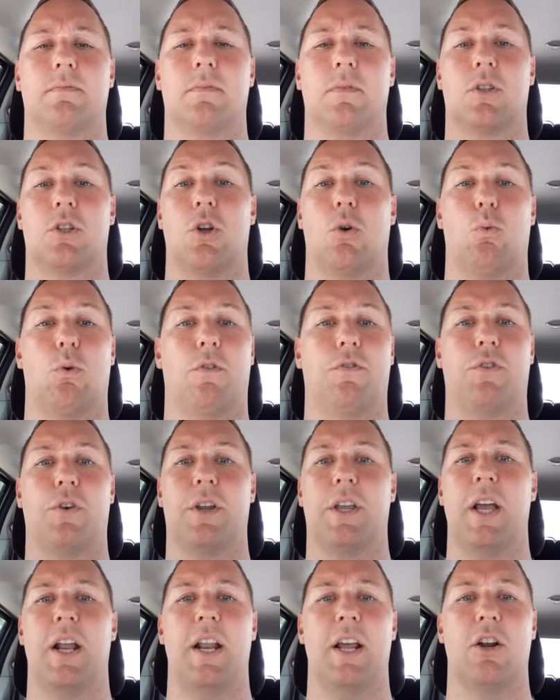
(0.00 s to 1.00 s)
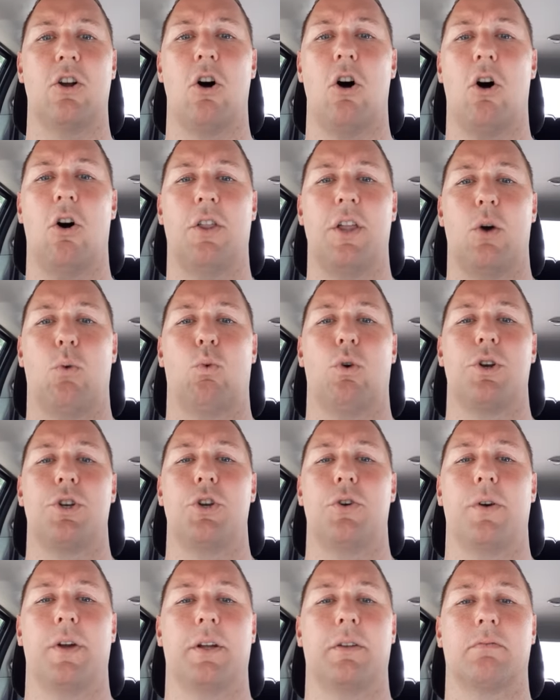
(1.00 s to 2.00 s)
So we're forgetting all that we're
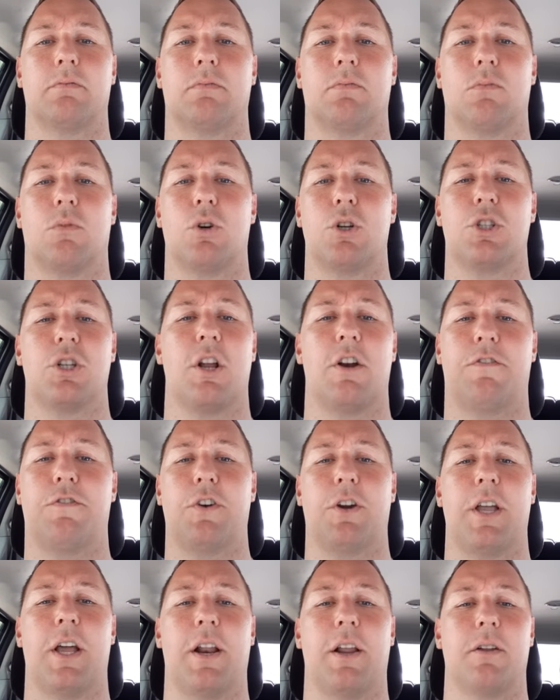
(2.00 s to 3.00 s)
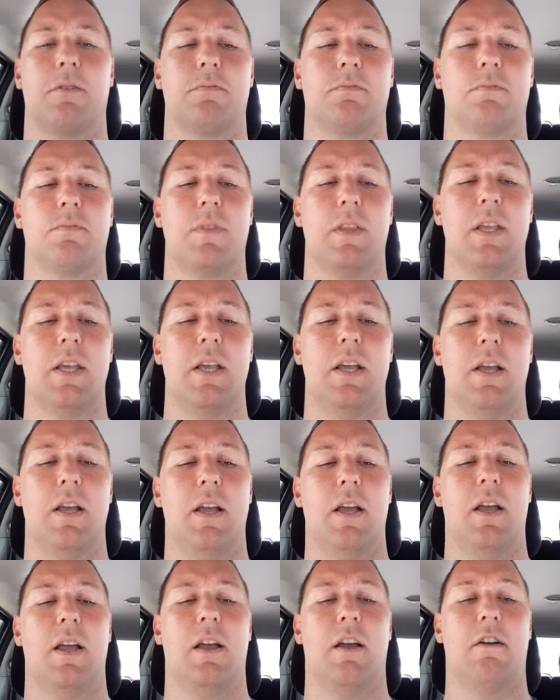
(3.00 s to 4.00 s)
doing. We're just going to forget it.
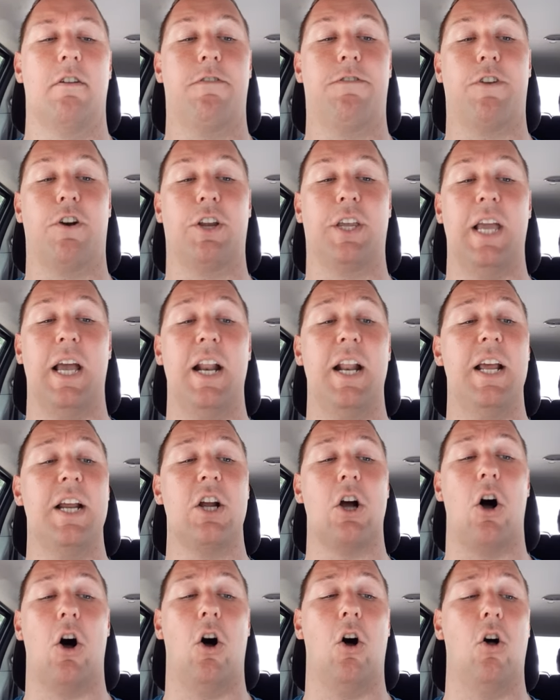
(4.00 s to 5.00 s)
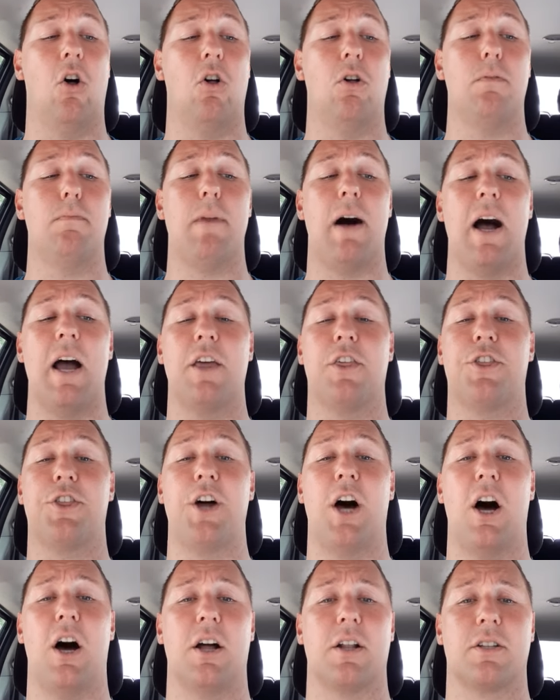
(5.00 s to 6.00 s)
Forgetting all my
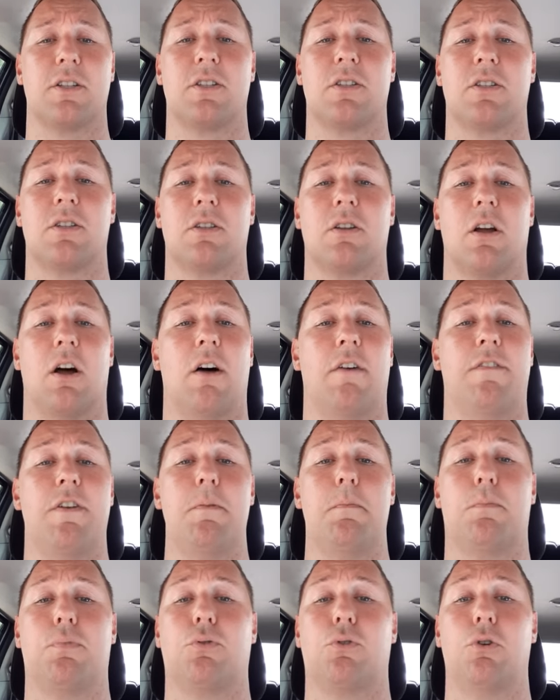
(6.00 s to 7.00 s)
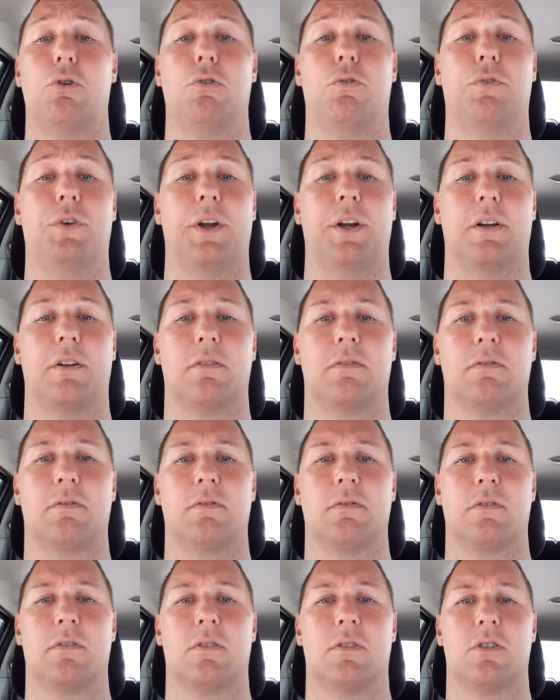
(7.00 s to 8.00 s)
thoughts of improving
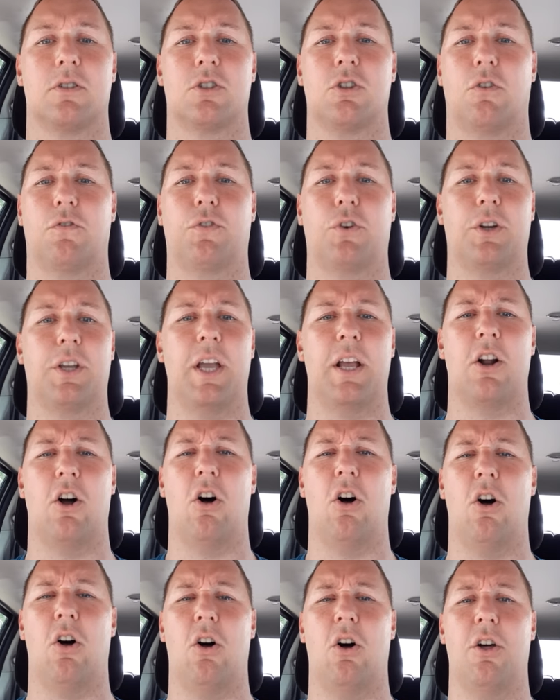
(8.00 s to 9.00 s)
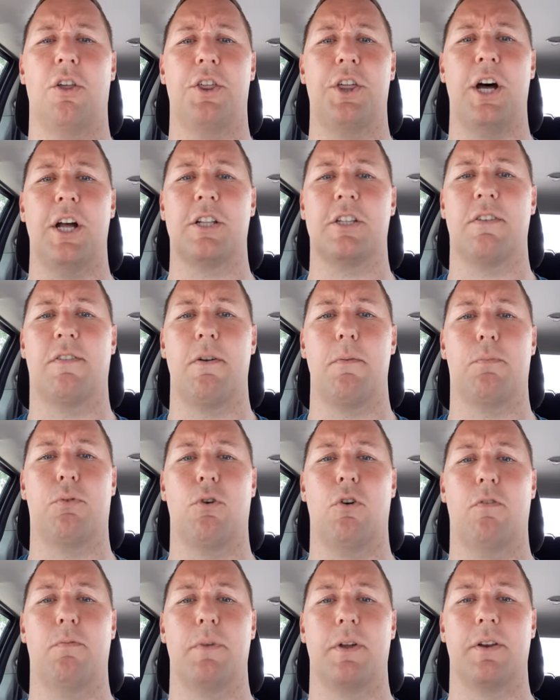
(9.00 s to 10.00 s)
so forget all thoughts of
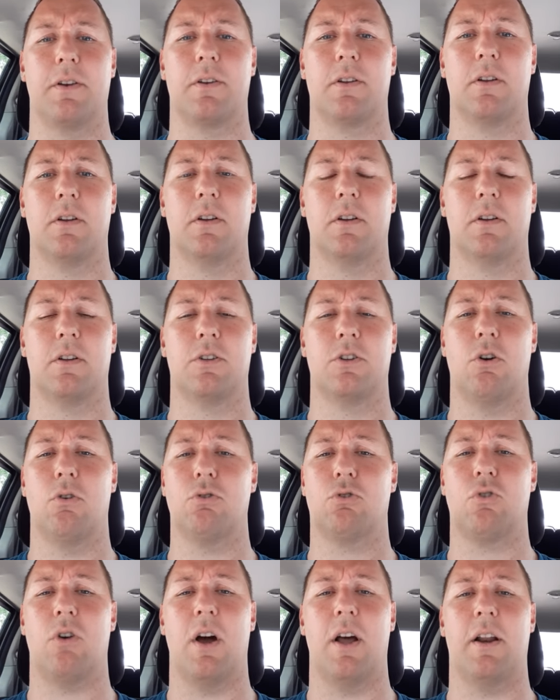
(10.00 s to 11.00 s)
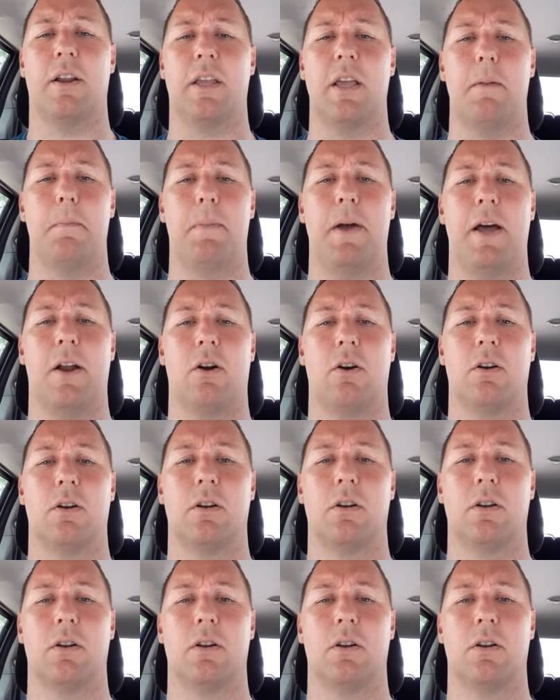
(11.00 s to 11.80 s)
improvement. Don't try to get better.